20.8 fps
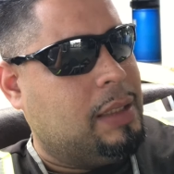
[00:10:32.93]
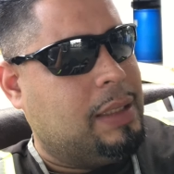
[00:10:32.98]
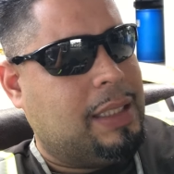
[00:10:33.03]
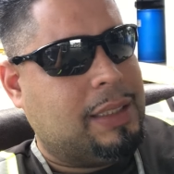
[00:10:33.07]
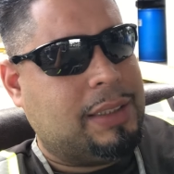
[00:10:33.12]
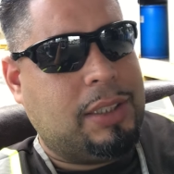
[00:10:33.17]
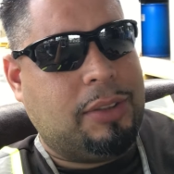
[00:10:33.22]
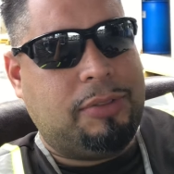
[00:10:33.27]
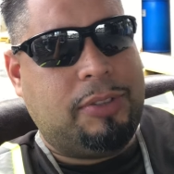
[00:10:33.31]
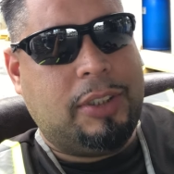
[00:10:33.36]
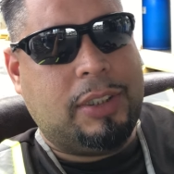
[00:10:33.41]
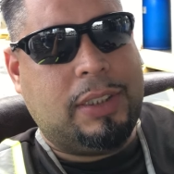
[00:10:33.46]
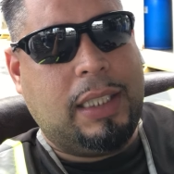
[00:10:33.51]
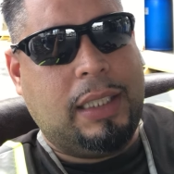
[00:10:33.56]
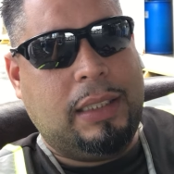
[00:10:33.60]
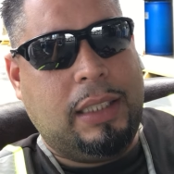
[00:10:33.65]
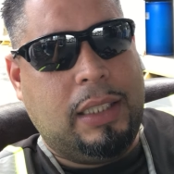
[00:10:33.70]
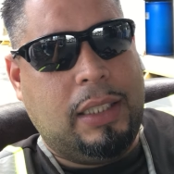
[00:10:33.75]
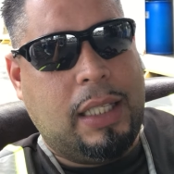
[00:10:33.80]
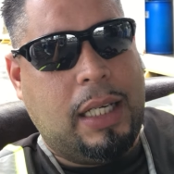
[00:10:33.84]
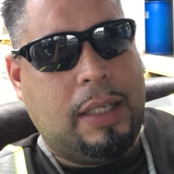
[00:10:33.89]
That's the first
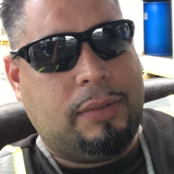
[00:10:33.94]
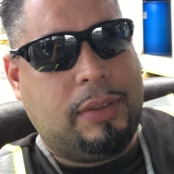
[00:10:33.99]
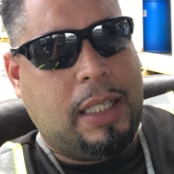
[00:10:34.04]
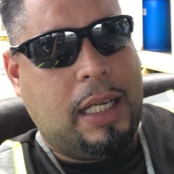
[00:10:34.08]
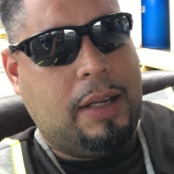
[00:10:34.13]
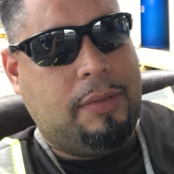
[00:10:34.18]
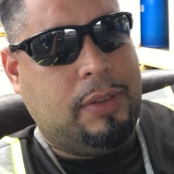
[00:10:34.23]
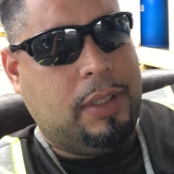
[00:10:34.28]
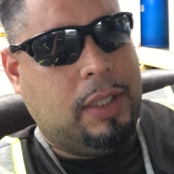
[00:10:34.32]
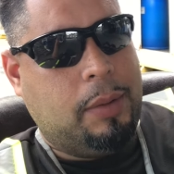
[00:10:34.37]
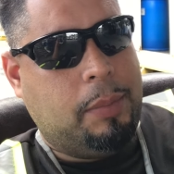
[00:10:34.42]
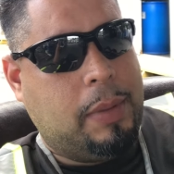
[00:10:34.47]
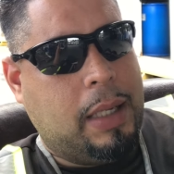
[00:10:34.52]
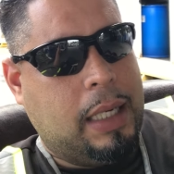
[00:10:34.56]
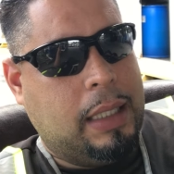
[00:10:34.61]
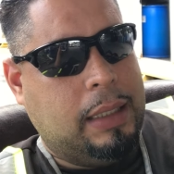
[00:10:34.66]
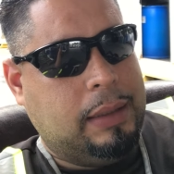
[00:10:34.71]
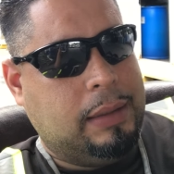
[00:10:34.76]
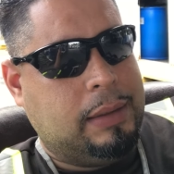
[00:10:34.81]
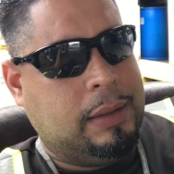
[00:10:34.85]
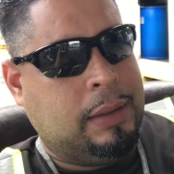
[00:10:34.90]
thing that you have to have in your
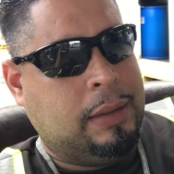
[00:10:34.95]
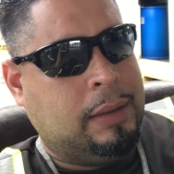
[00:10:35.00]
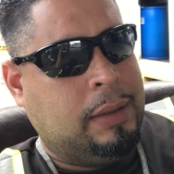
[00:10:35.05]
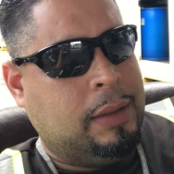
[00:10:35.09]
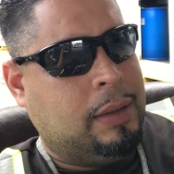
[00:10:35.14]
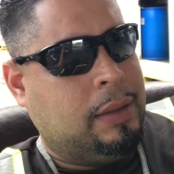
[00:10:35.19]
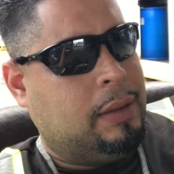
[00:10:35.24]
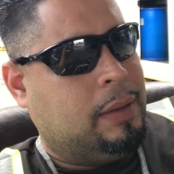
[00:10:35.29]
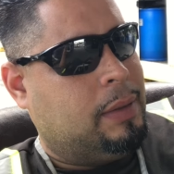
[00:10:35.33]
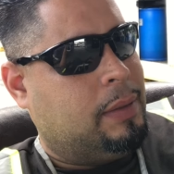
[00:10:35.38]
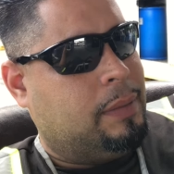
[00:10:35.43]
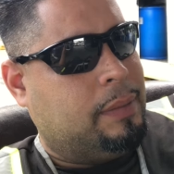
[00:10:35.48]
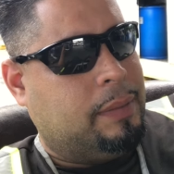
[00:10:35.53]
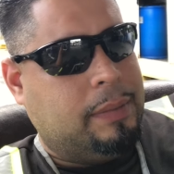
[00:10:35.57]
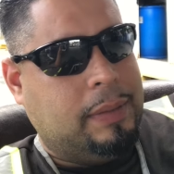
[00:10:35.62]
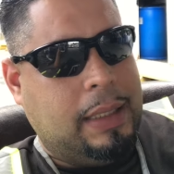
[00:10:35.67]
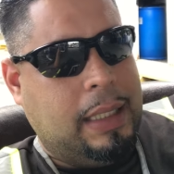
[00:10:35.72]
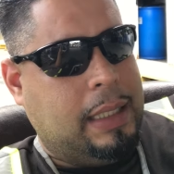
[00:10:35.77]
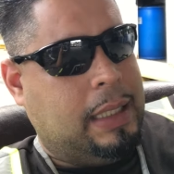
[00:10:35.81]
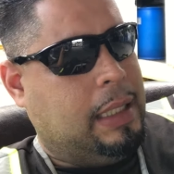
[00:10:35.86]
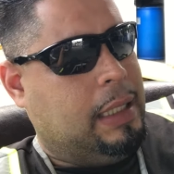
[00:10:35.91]
mind.
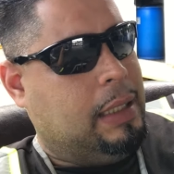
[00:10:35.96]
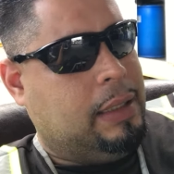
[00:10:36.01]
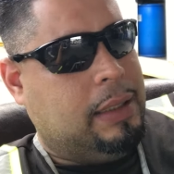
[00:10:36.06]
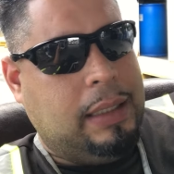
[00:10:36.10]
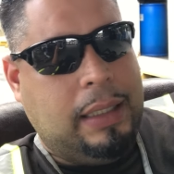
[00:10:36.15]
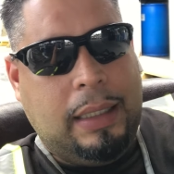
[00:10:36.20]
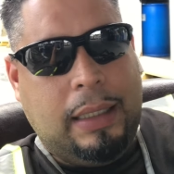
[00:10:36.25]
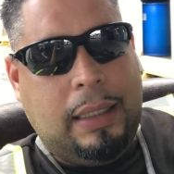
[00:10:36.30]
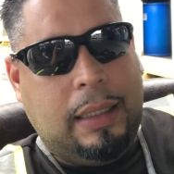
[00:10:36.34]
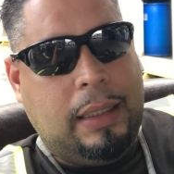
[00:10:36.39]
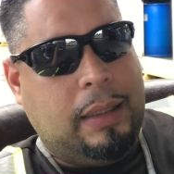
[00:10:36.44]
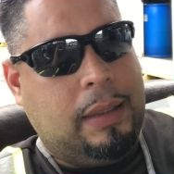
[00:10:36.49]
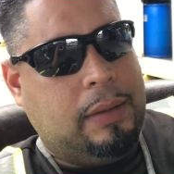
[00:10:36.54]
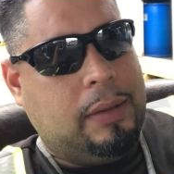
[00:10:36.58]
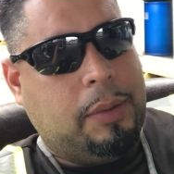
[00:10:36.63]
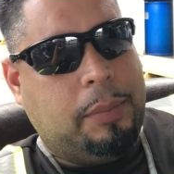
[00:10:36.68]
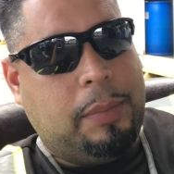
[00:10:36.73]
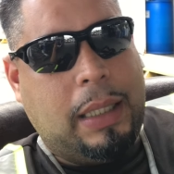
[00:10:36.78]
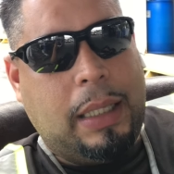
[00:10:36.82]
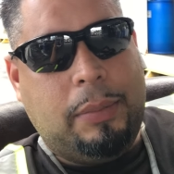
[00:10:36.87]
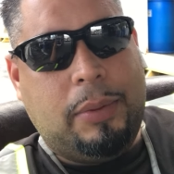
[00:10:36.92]
That
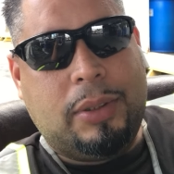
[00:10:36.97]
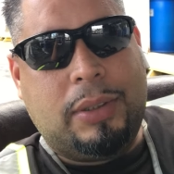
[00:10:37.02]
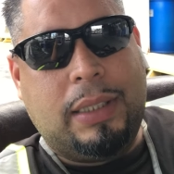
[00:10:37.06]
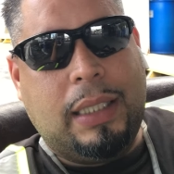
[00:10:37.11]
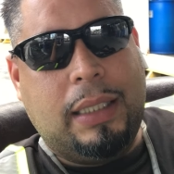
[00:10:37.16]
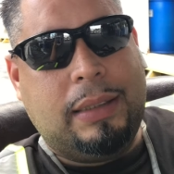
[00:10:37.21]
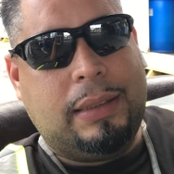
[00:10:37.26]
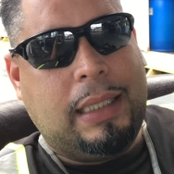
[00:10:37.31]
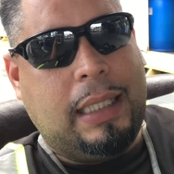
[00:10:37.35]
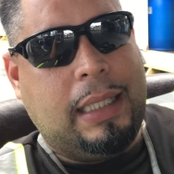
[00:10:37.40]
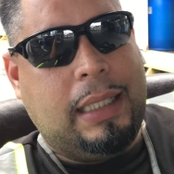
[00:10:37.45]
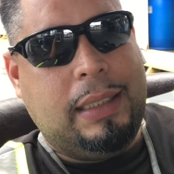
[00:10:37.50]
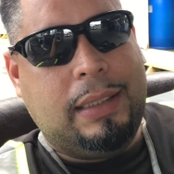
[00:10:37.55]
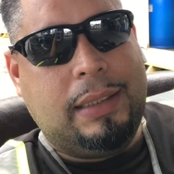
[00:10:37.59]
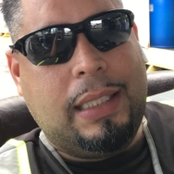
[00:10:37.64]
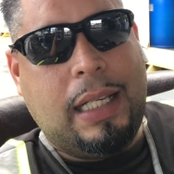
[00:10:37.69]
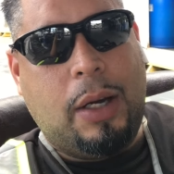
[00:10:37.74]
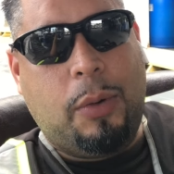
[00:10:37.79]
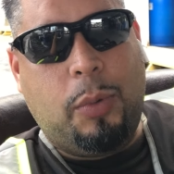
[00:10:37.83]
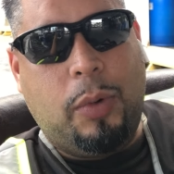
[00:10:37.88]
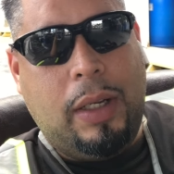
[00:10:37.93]
the Bible says that he's
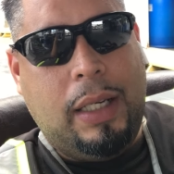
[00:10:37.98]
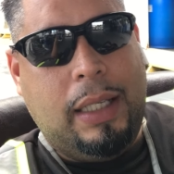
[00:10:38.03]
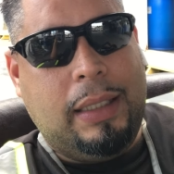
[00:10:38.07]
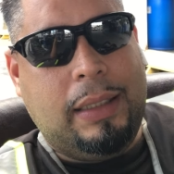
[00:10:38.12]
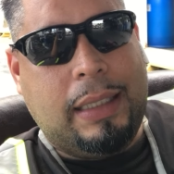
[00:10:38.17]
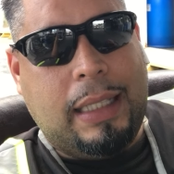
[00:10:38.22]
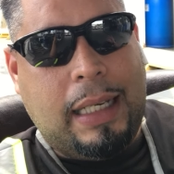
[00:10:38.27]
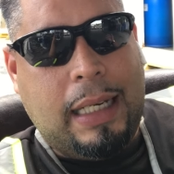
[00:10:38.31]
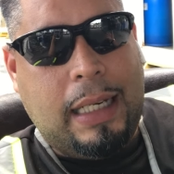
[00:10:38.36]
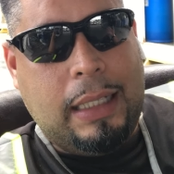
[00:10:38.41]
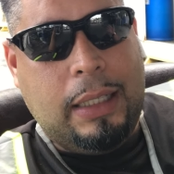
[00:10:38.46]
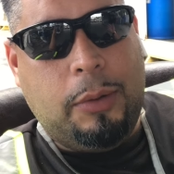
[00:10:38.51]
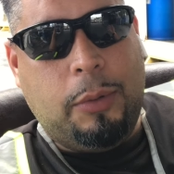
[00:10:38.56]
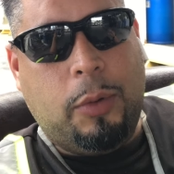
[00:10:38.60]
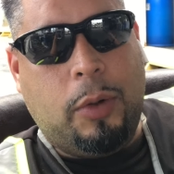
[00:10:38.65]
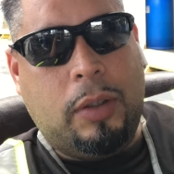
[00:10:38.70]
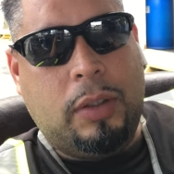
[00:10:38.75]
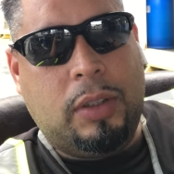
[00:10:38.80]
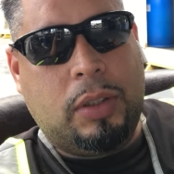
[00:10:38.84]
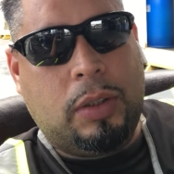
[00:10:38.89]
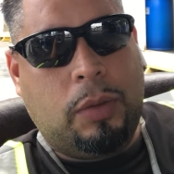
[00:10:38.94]
not willing that
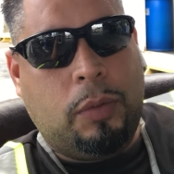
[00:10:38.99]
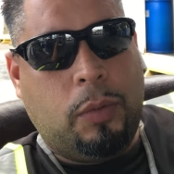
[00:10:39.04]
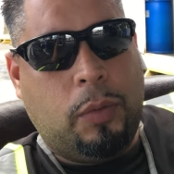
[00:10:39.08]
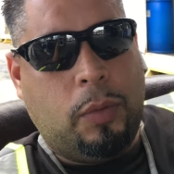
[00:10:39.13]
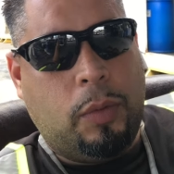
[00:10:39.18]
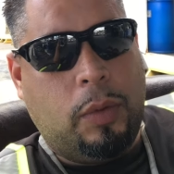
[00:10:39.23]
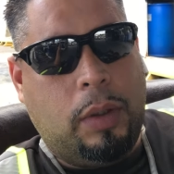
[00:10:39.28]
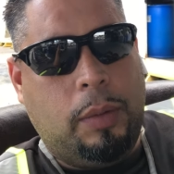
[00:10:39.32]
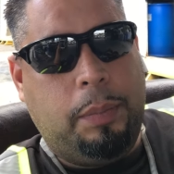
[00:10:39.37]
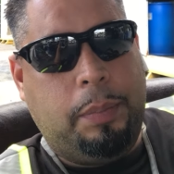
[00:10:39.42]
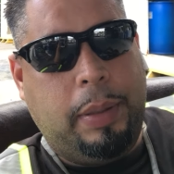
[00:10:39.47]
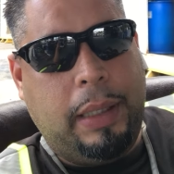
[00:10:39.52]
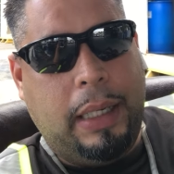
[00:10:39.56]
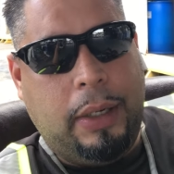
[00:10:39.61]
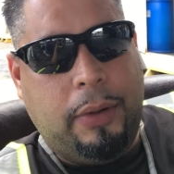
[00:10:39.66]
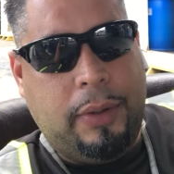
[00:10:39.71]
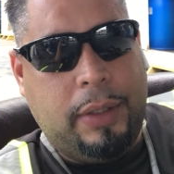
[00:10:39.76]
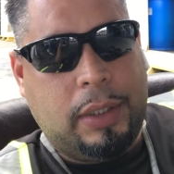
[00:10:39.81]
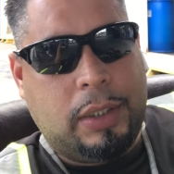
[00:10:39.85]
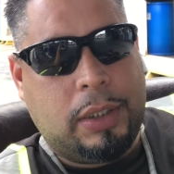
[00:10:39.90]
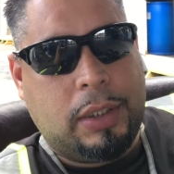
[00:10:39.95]
anyone would
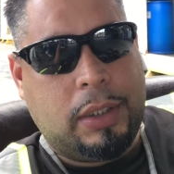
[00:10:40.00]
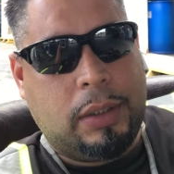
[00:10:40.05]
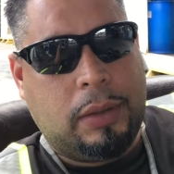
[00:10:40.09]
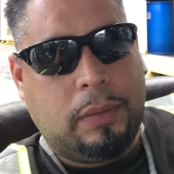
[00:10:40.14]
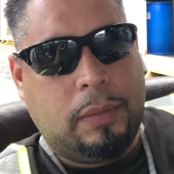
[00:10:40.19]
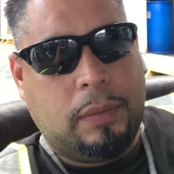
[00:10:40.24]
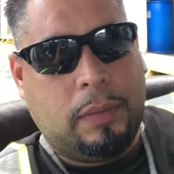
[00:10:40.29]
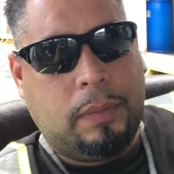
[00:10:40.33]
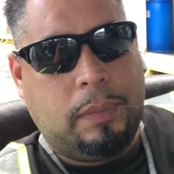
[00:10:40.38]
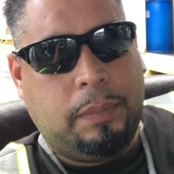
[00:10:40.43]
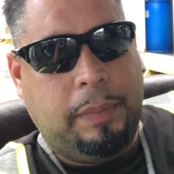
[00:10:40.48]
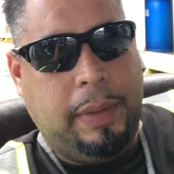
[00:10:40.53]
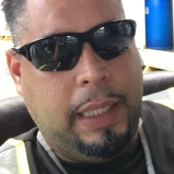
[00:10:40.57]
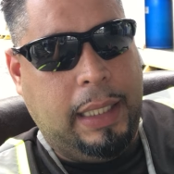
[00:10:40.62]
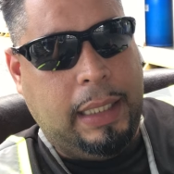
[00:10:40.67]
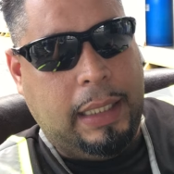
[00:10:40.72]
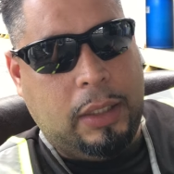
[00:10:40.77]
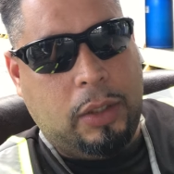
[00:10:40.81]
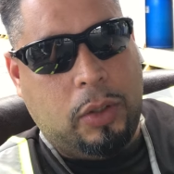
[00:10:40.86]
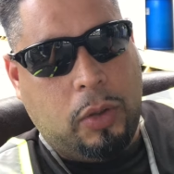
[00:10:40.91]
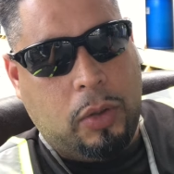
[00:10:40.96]
perish,
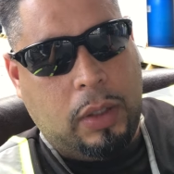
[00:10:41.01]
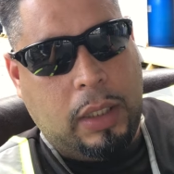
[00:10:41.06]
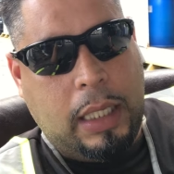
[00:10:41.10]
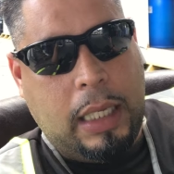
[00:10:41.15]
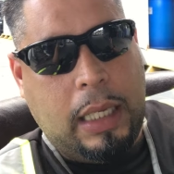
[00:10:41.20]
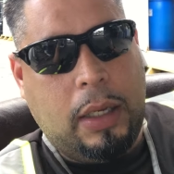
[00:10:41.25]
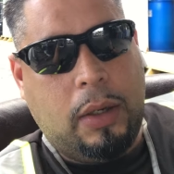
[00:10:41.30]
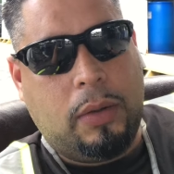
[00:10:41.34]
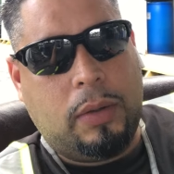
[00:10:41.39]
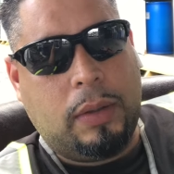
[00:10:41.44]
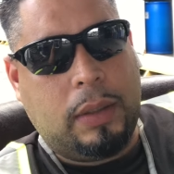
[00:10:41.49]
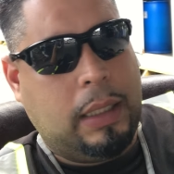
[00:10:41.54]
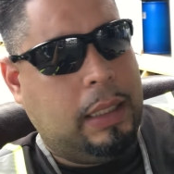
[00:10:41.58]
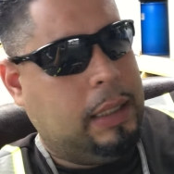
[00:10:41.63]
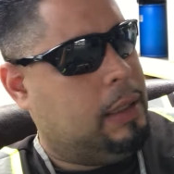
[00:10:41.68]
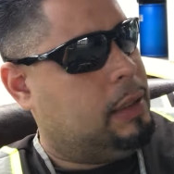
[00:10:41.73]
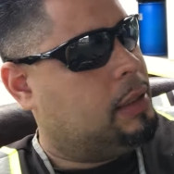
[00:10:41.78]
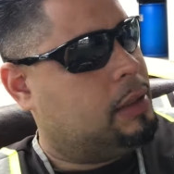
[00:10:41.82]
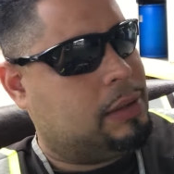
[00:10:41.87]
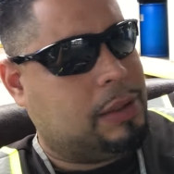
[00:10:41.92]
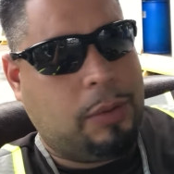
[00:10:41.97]
meaning go to hell.
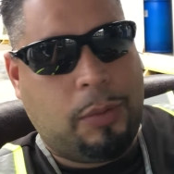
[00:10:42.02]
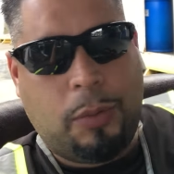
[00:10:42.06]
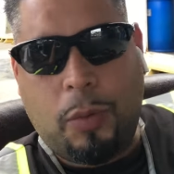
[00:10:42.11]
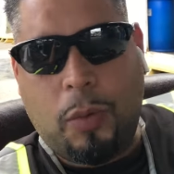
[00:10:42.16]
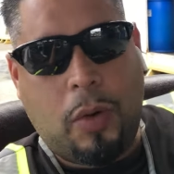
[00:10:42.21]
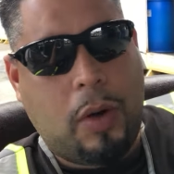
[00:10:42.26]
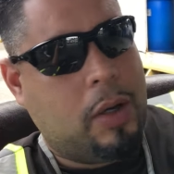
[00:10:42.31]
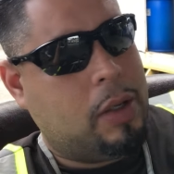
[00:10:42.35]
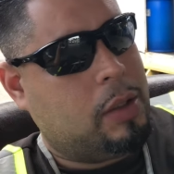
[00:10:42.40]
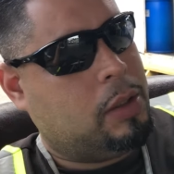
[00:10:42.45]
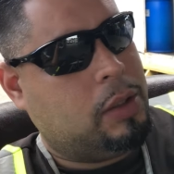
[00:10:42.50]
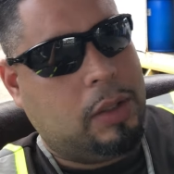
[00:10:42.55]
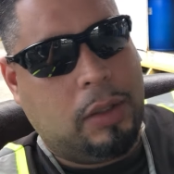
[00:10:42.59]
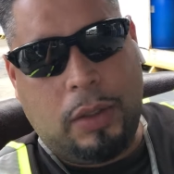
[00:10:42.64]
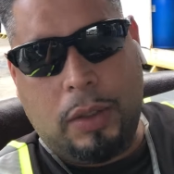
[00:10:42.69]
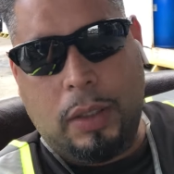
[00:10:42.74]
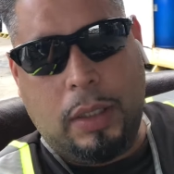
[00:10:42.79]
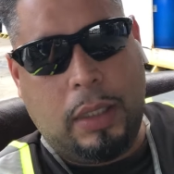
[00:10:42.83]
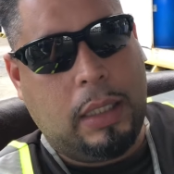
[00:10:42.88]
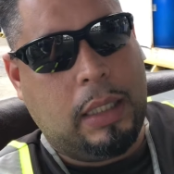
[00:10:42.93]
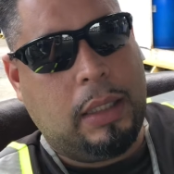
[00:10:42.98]
He doesn't want you to
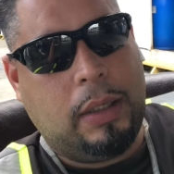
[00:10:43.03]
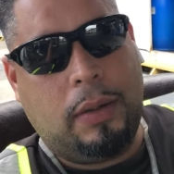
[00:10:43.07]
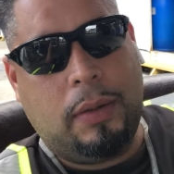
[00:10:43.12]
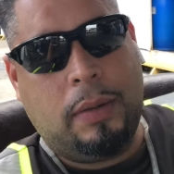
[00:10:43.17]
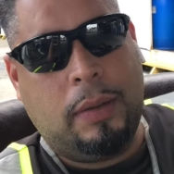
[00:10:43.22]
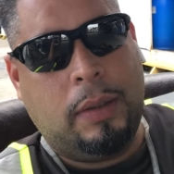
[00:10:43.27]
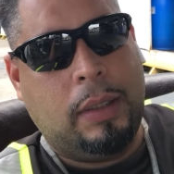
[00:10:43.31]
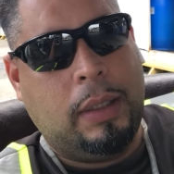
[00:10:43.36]
go to hell.